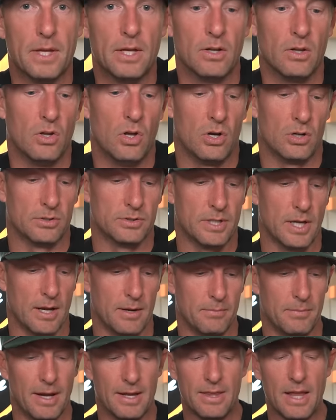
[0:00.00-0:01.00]
In a long
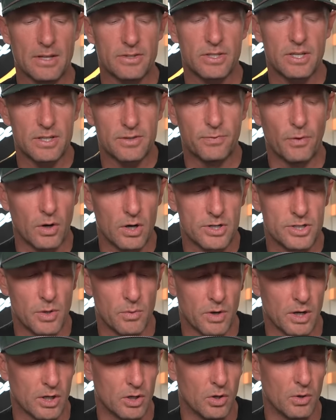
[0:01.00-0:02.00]
time. And that's as far as
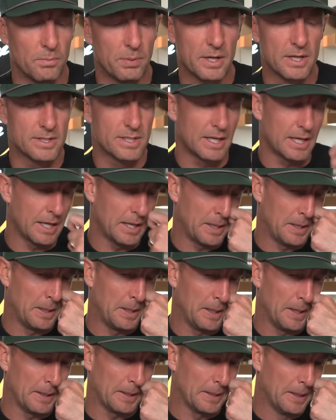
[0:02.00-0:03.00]
I want to go because again,
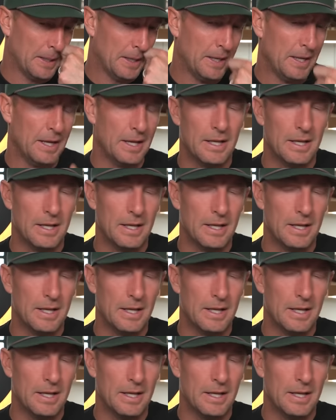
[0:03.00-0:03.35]
like